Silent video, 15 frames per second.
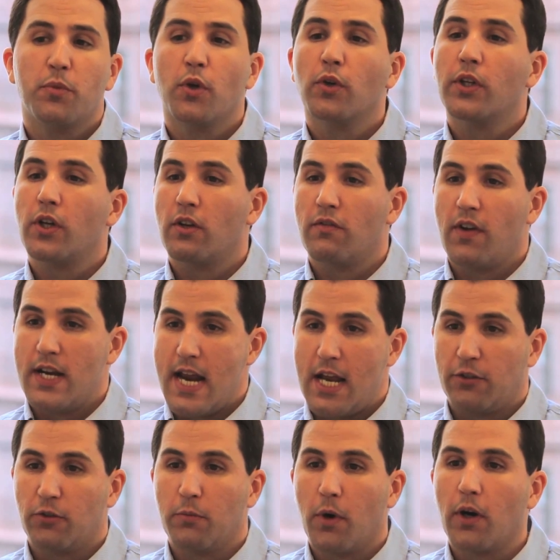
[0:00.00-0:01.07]
purely on
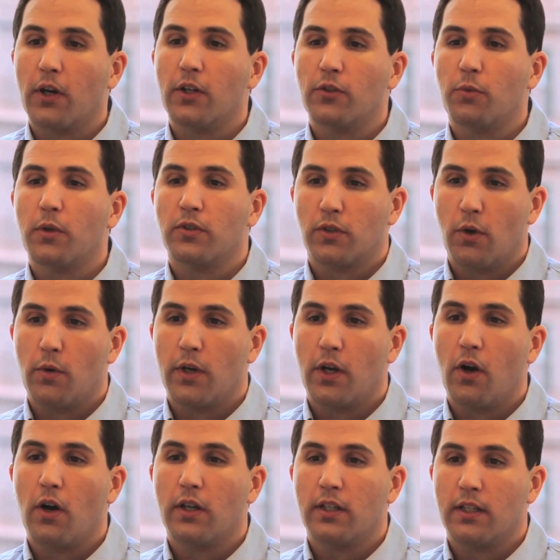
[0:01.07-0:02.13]
financial markets, what's going
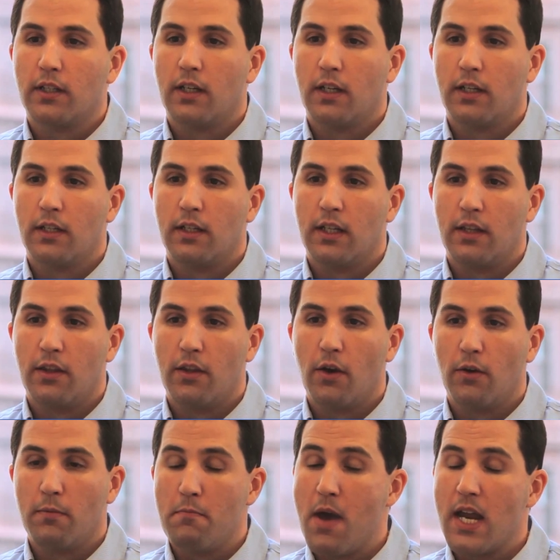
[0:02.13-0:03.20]
on in, in, in
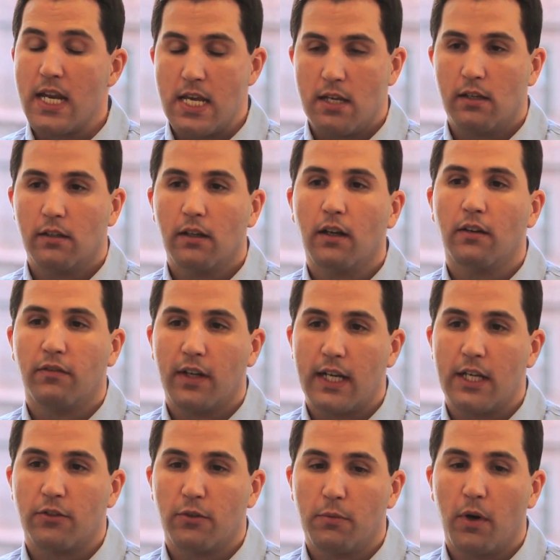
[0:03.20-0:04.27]
the many uh,
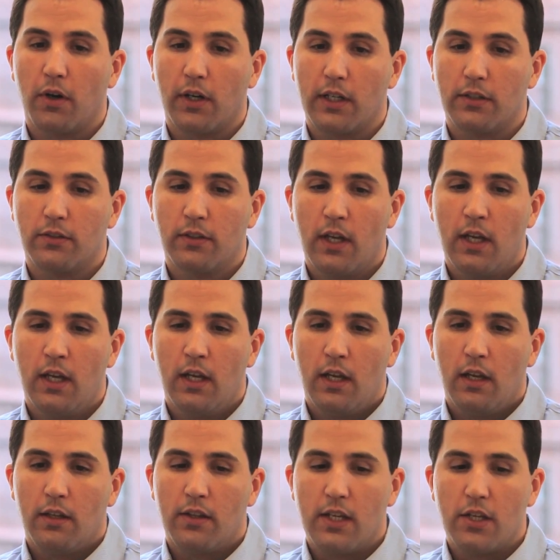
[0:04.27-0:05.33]
financial markets.
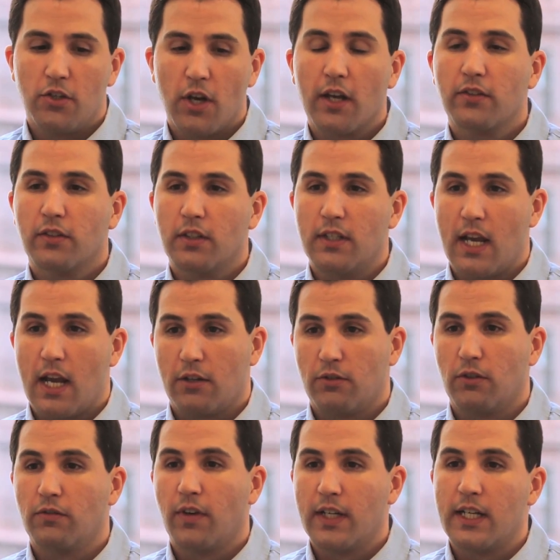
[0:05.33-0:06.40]
The Adjusted
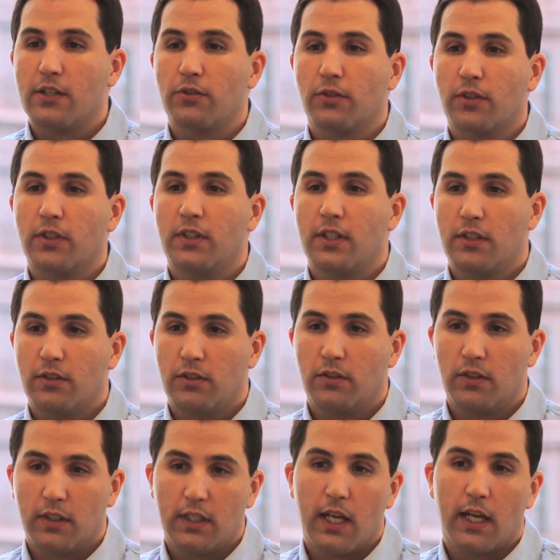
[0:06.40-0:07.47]
National Financial
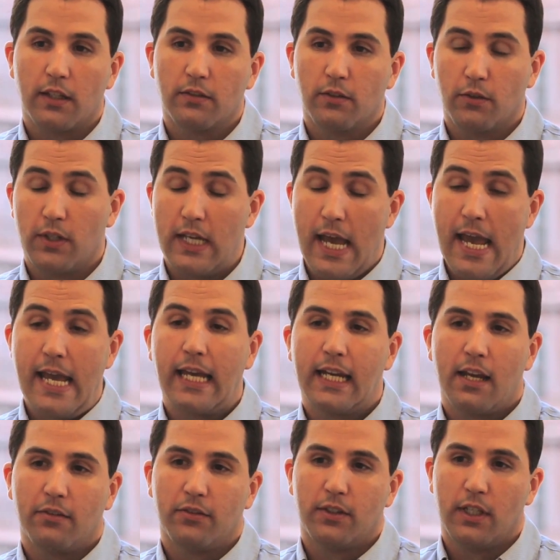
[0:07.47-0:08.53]
Conditions Index, or the
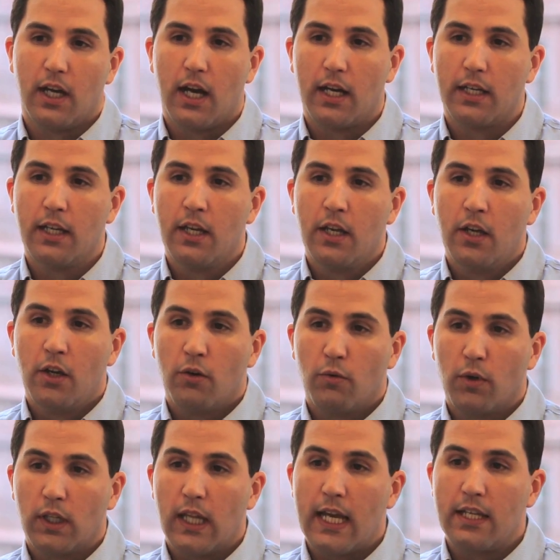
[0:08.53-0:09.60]
ANFCI,
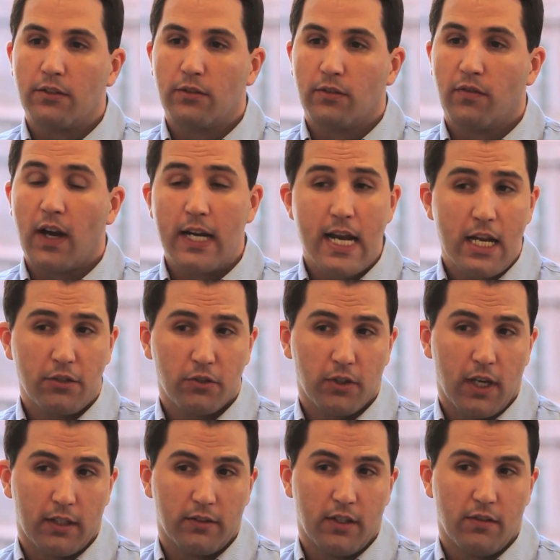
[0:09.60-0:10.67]
relates
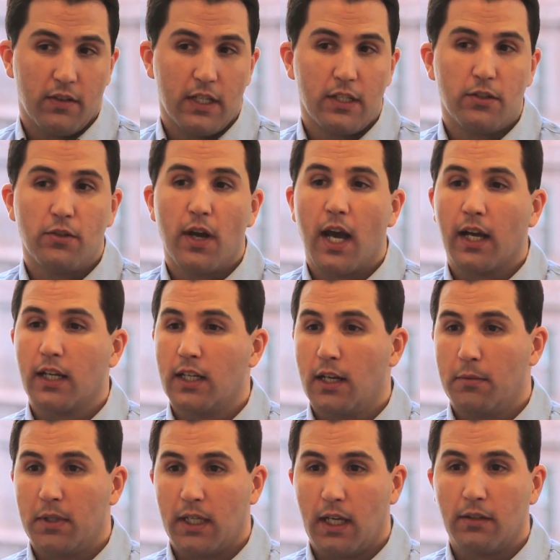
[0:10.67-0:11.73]
financial activity to
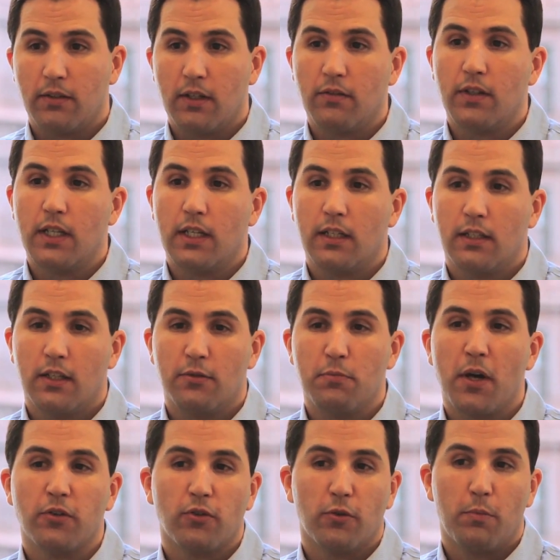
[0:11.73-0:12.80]
economic activity, as
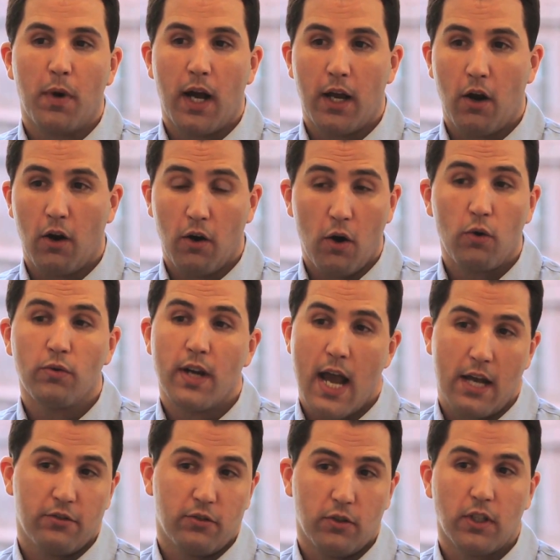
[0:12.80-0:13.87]
measured by our own
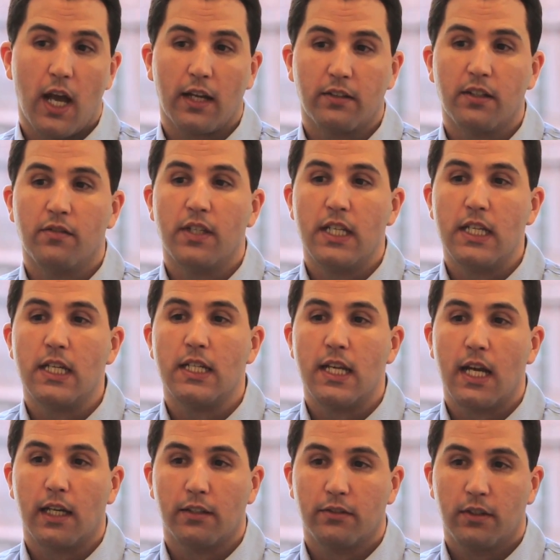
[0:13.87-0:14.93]
National Activity
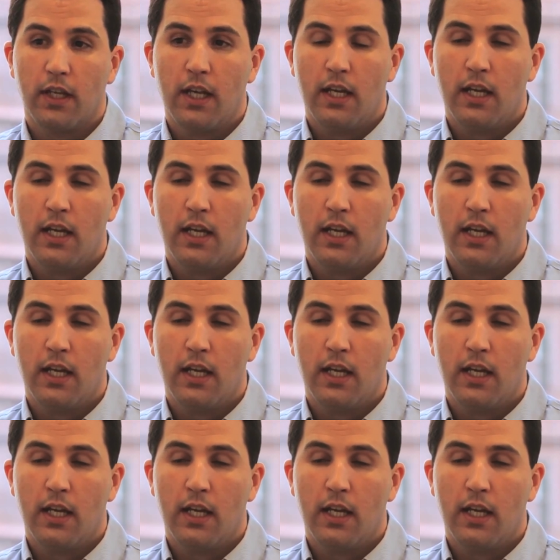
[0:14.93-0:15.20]
Index